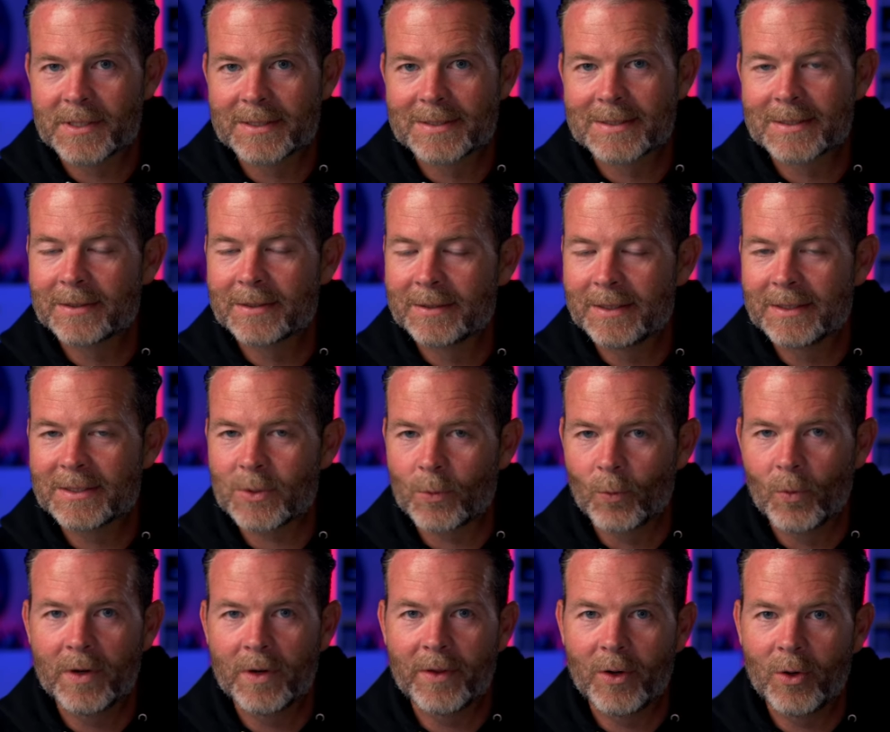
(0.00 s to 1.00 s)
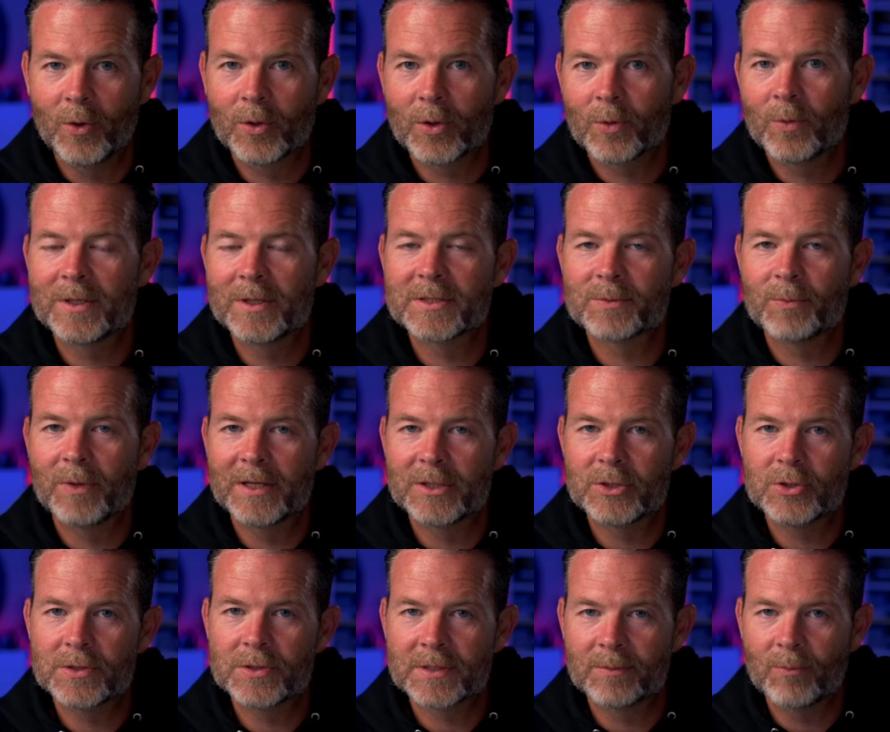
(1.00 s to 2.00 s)
Mm-hmm. It's it's one of the older ones, but
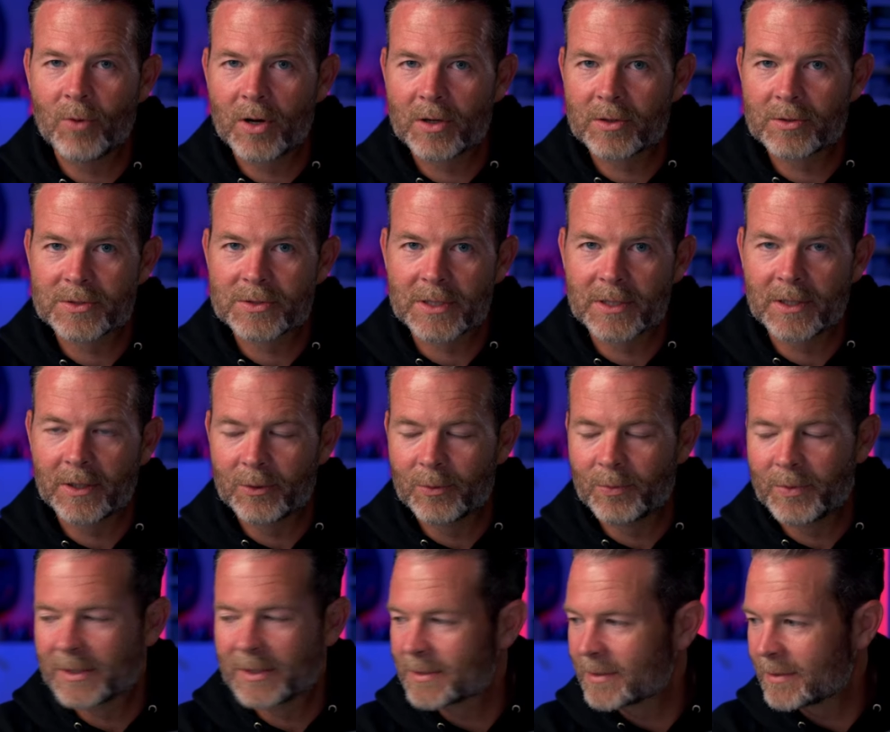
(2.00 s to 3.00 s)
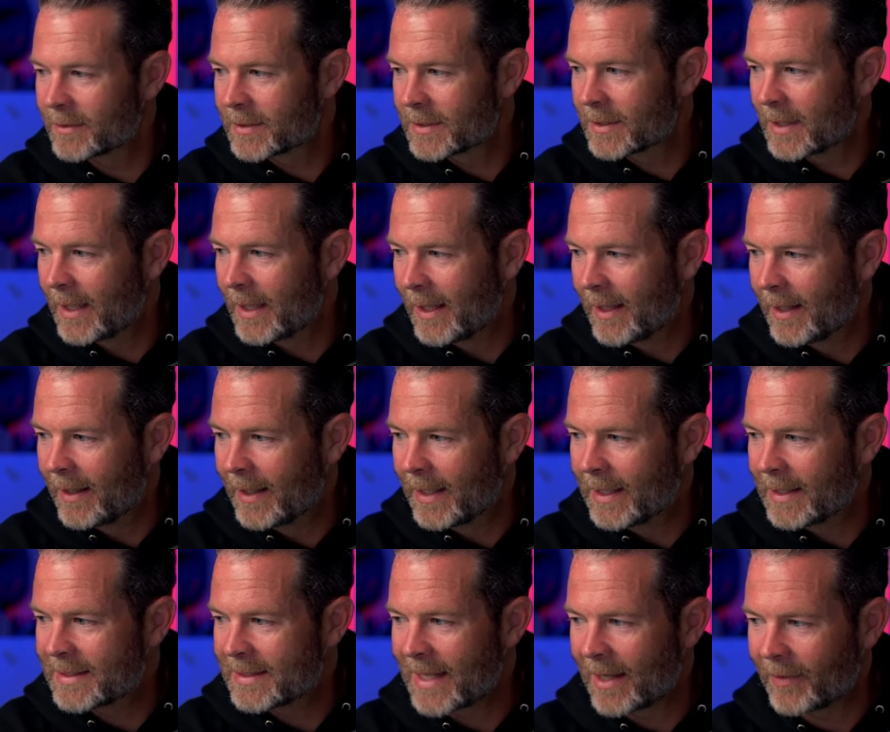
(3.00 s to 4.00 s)
it's using markers and colored pencils. Okay. Uh,
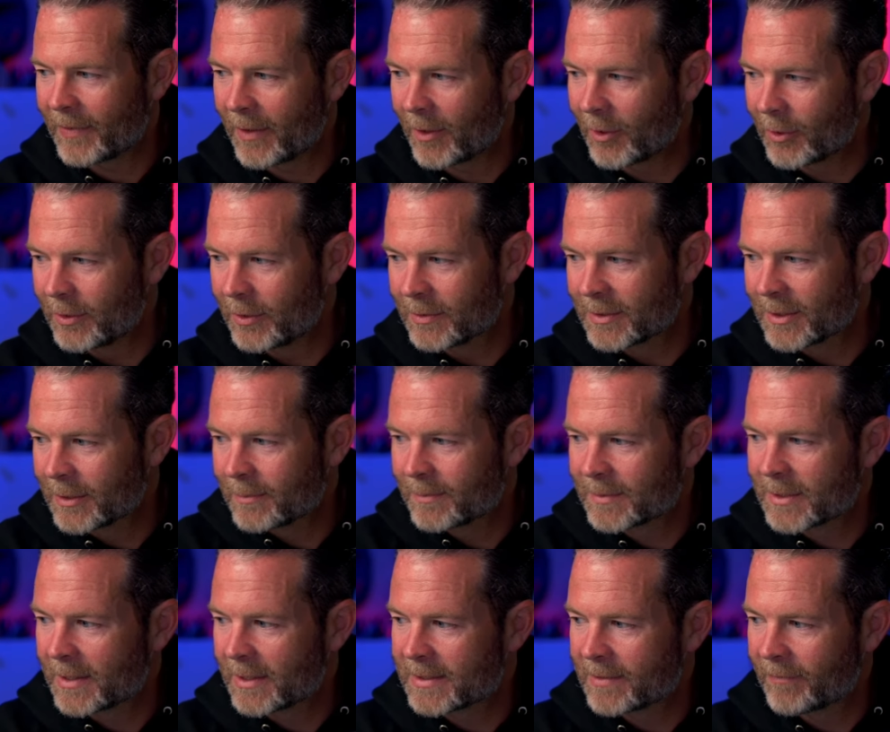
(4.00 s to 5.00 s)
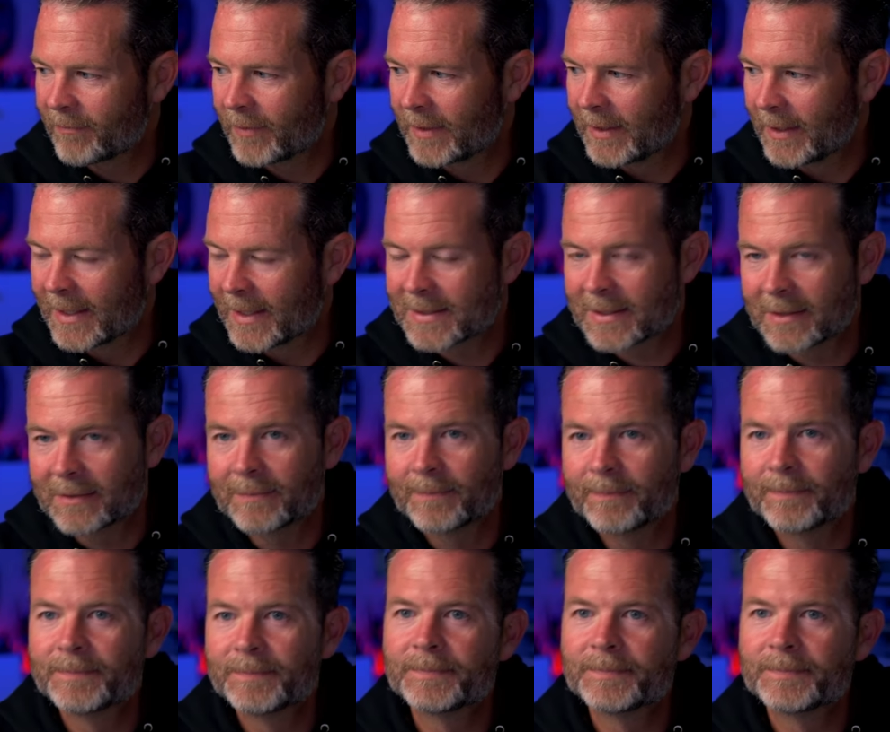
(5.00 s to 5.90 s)
and it's out there on YouTube, so it's a free lesson.